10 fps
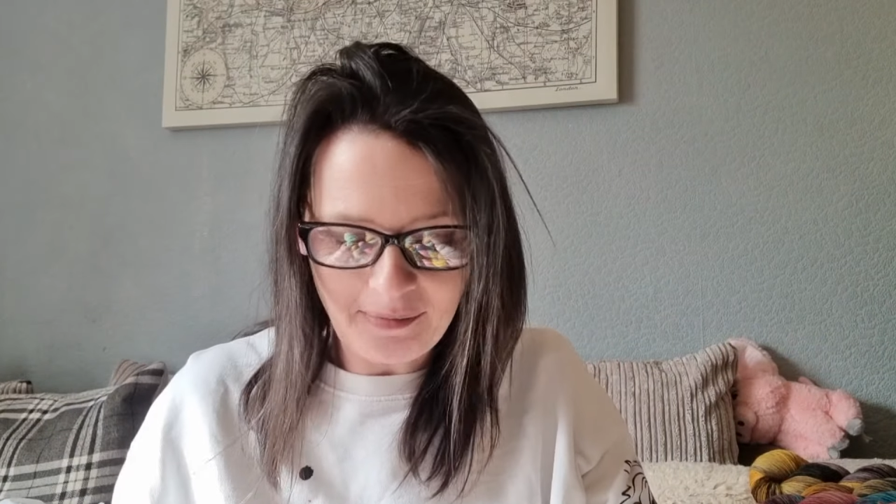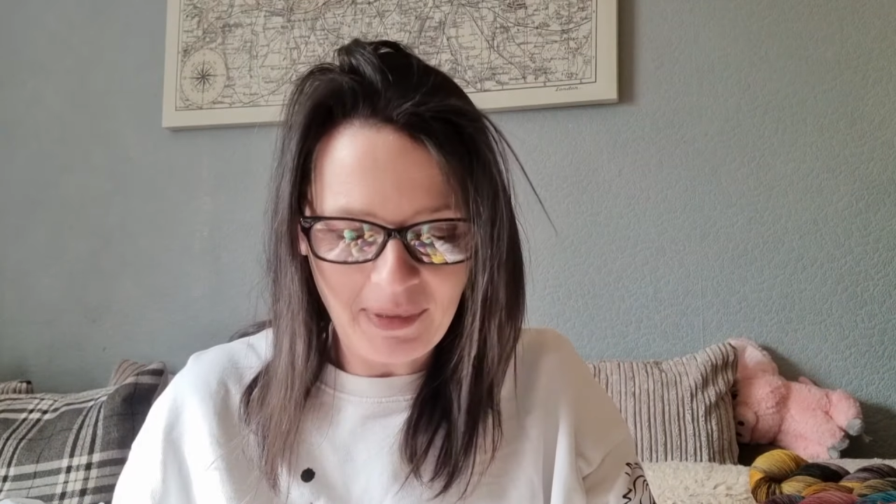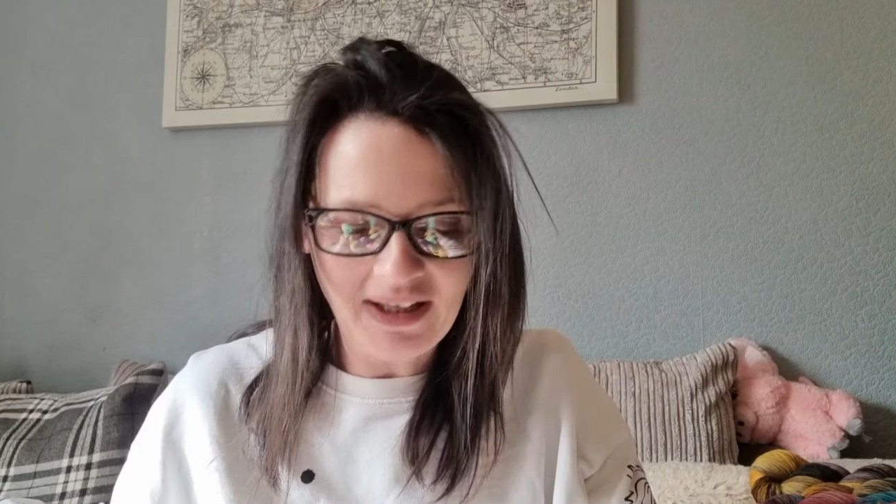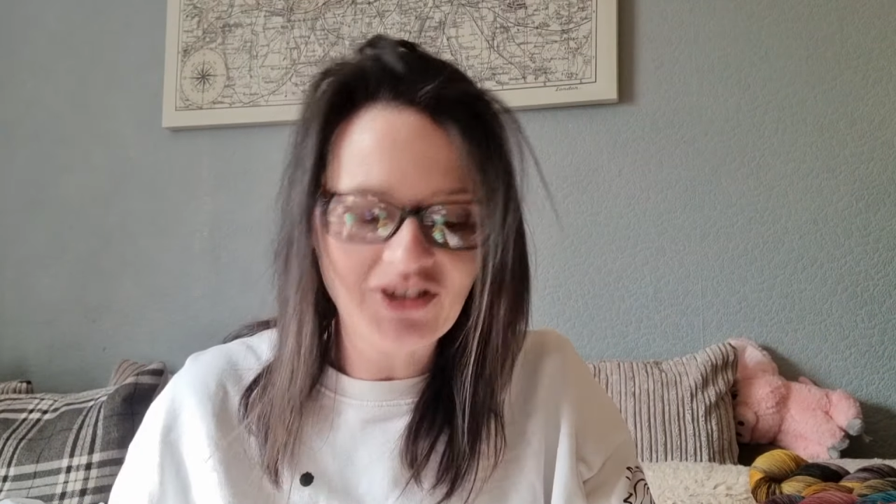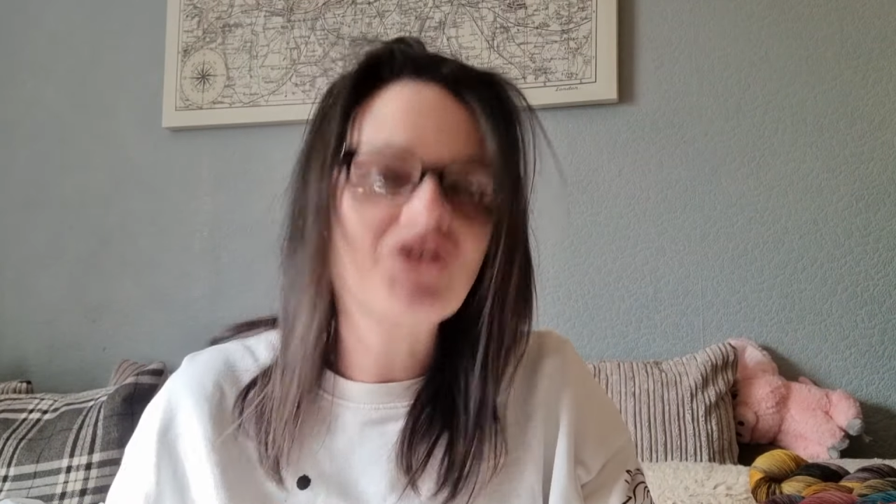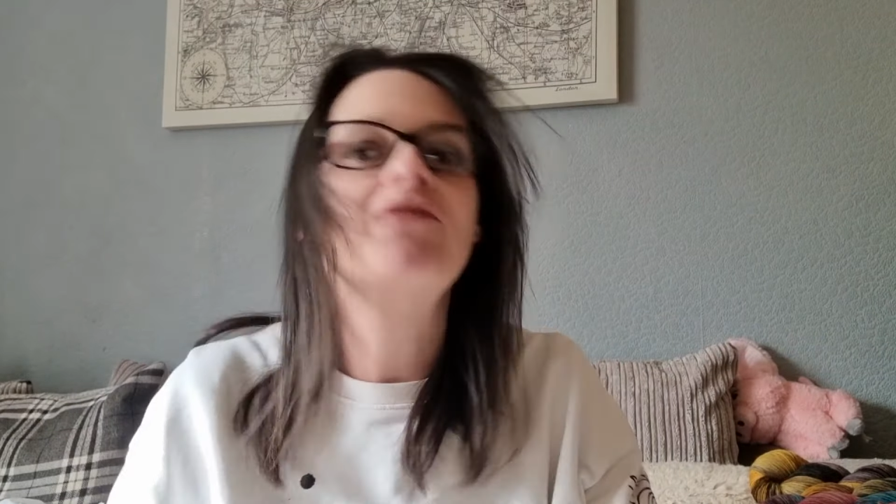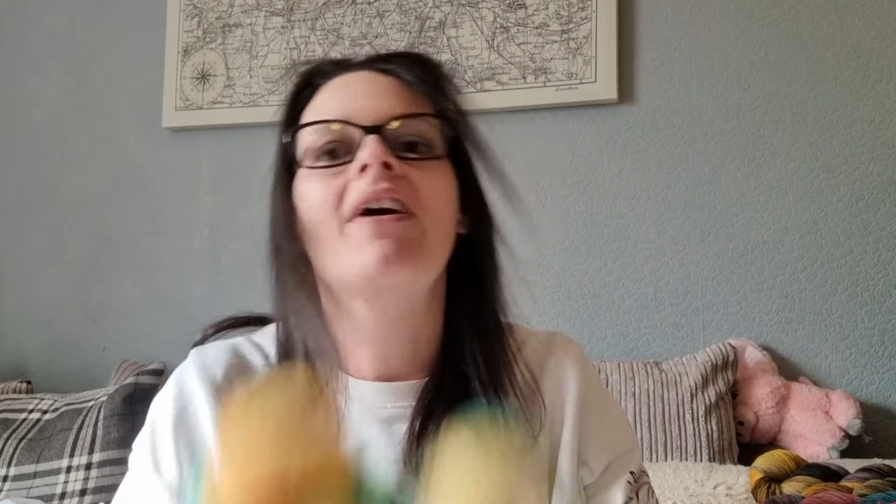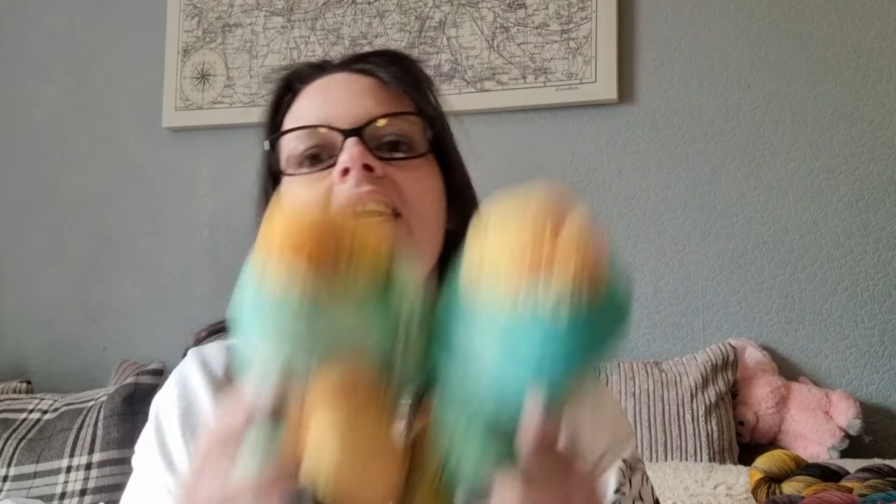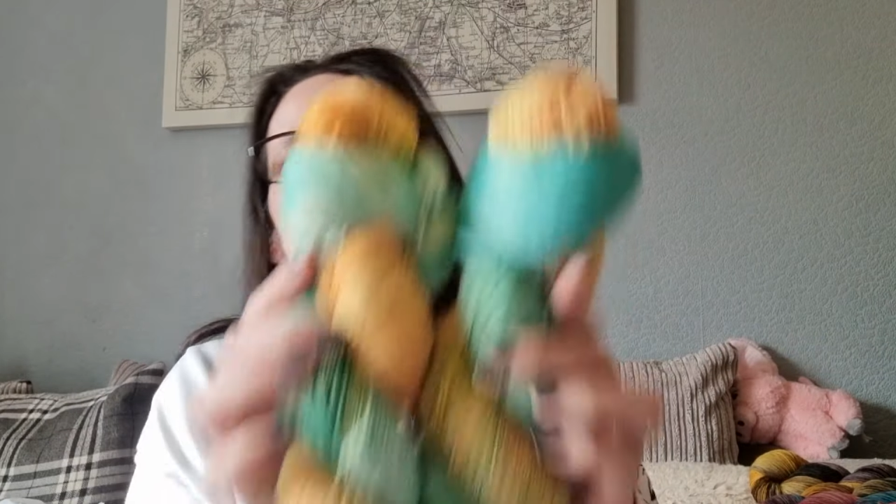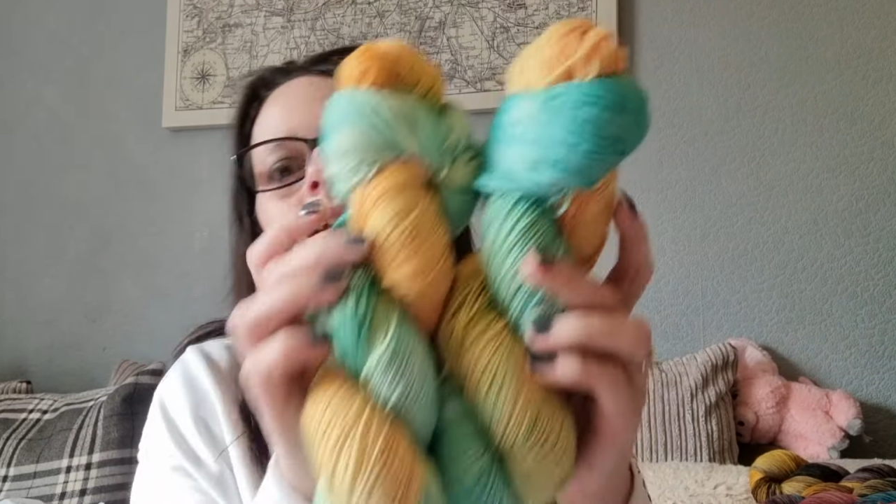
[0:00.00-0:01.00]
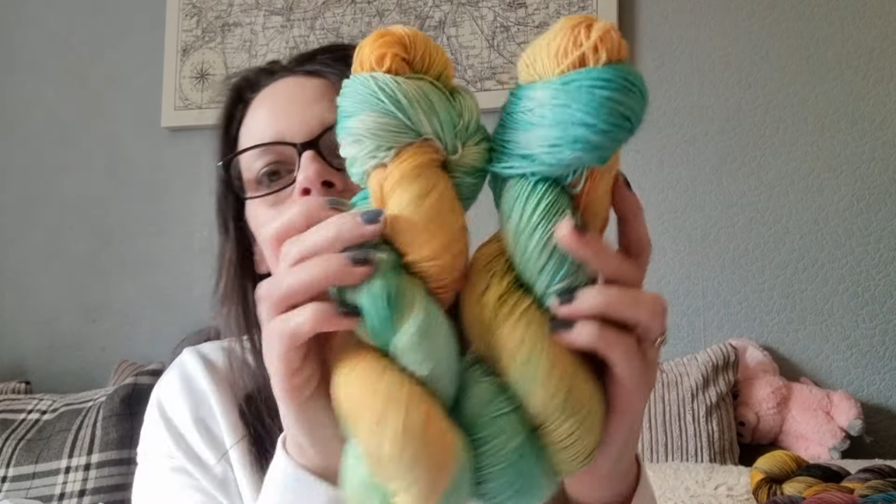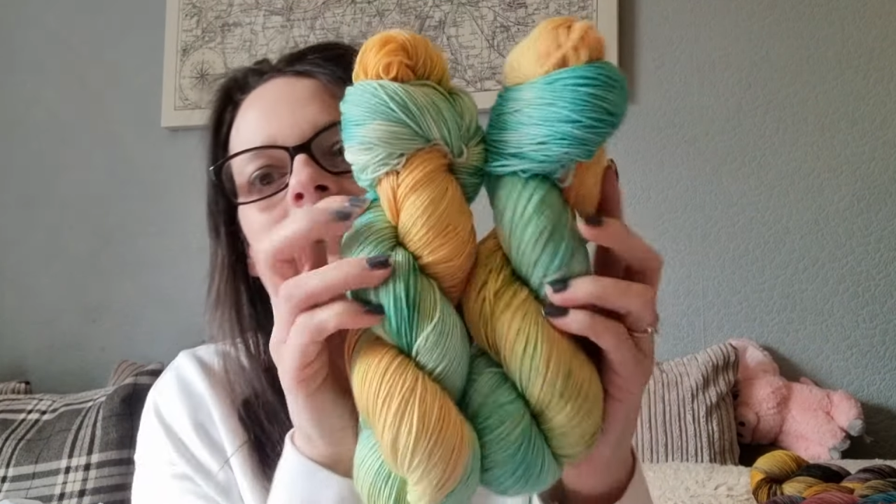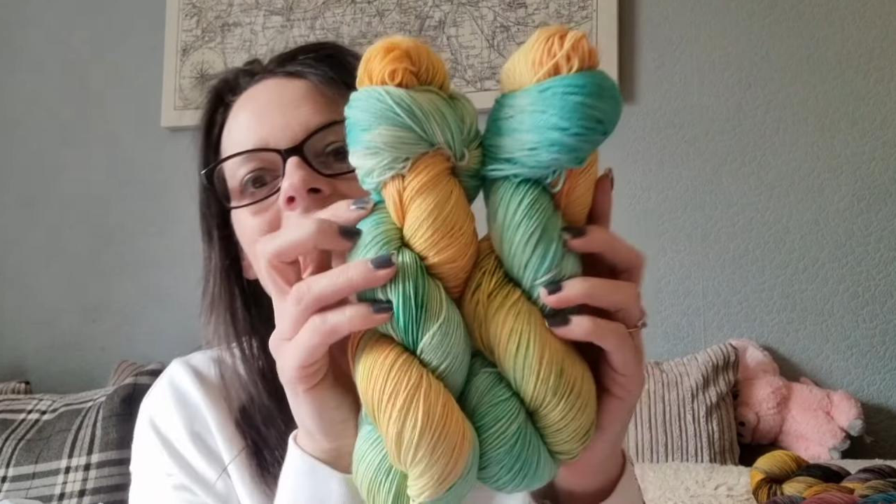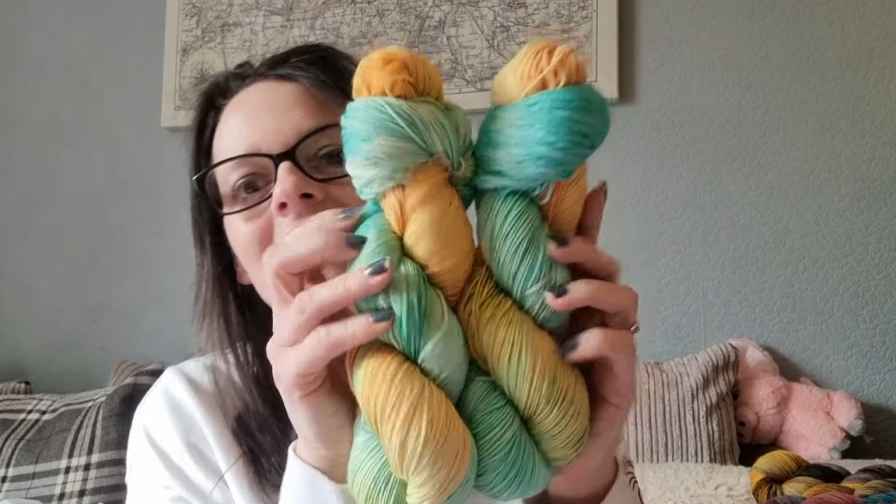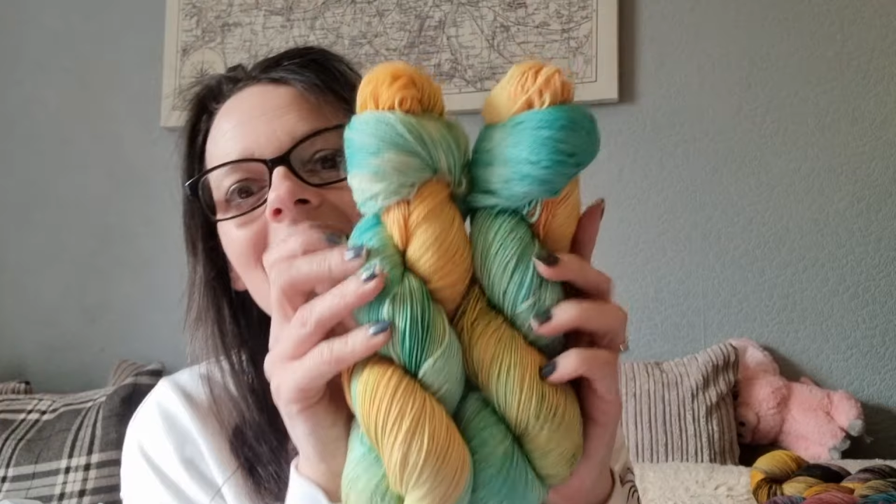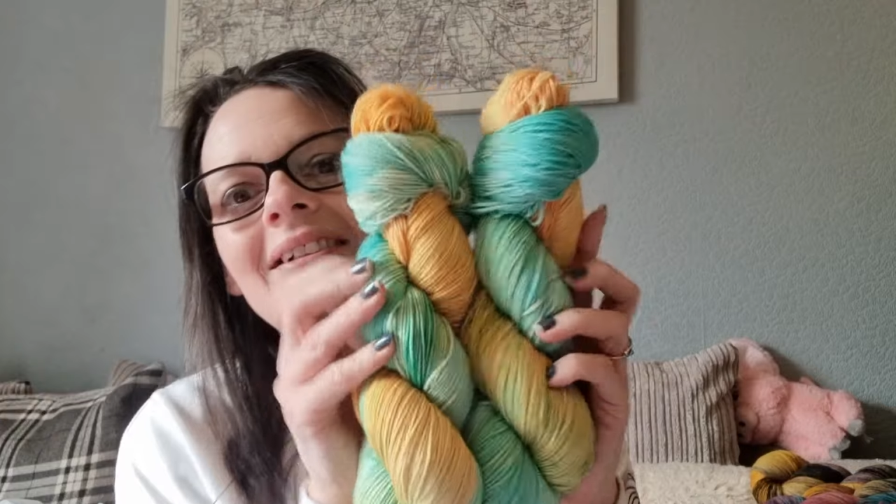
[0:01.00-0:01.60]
Beach Vibes,